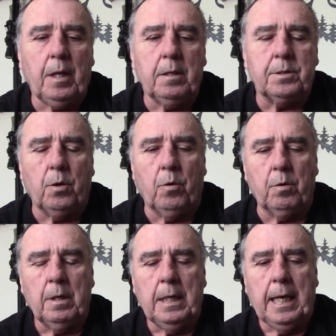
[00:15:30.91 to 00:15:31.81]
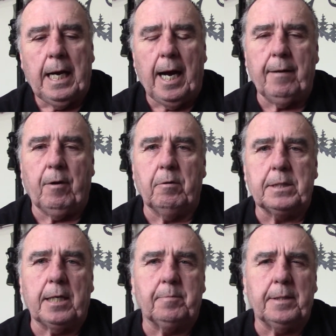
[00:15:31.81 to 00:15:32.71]
So I've always
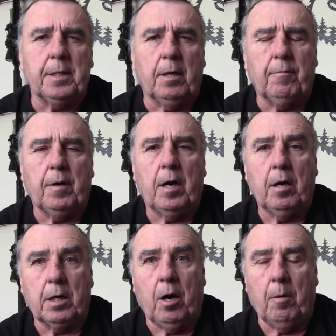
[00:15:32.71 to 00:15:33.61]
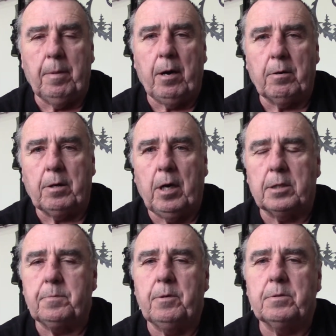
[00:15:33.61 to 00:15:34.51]
asked myself, are compound
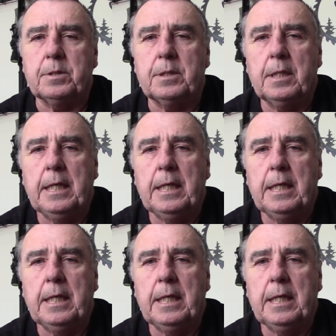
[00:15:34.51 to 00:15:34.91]
crossbows